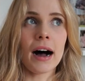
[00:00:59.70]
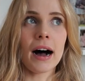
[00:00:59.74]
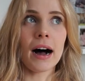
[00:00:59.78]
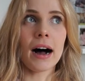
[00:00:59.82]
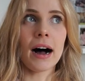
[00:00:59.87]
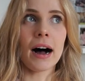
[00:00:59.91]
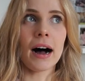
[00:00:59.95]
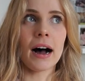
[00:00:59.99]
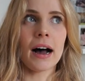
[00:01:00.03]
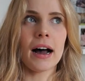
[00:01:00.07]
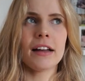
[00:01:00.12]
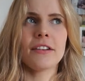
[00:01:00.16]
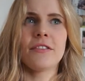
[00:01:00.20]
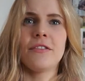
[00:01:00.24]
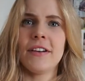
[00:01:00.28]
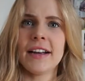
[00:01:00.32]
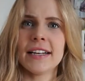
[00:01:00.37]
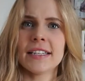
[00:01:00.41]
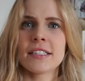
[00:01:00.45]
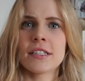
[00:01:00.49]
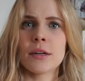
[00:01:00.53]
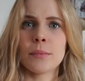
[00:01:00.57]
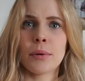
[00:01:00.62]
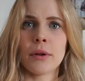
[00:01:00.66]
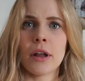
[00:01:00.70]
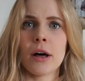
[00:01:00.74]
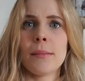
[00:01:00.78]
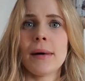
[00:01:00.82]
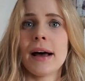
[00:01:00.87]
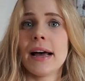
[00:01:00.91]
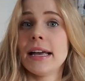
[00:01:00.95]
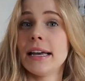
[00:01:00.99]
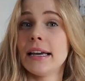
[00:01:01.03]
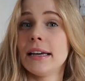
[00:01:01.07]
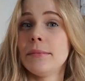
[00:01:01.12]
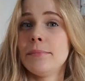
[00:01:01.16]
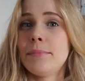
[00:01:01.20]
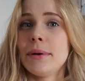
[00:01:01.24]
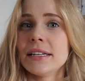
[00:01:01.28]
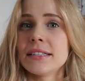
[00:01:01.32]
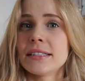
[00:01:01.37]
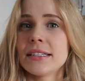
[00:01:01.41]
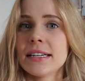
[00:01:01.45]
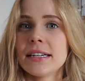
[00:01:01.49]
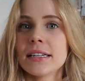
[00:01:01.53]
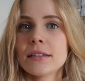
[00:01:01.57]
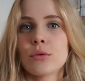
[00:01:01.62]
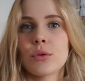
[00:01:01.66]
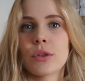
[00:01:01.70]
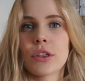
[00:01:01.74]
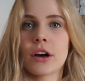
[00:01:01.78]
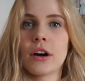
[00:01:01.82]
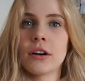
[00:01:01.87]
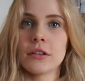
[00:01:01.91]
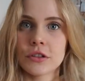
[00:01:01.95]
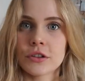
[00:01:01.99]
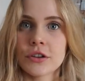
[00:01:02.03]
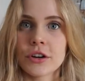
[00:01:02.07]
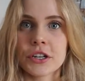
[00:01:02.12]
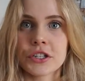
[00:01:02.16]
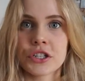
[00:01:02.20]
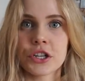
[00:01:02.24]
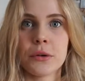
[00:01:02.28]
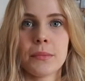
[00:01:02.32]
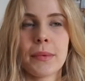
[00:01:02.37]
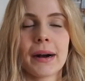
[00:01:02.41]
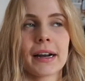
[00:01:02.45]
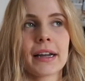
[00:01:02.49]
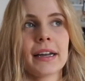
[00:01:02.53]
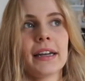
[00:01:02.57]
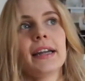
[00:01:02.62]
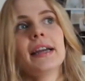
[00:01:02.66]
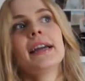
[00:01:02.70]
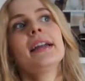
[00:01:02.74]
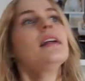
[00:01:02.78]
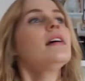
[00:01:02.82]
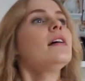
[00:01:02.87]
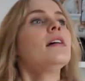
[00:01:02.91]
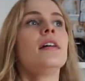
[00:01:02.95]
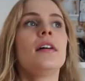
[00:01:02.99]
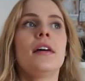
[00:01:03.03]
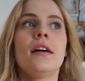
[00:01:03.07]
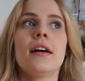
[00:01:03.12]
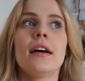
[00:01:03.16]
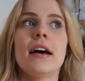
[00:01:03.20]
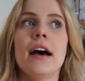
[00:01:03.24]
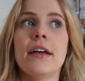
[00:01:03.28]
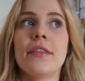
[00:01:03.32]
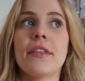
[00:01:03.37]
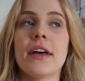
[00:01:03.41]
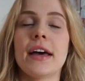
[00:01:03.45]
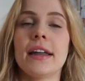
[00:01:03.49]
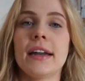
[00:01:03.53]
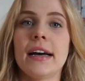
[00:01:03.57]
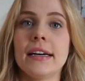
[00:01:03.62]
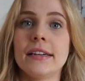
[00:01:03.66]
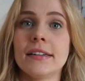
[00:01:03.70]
advanced diploma in business with a concentration in marketing. And then I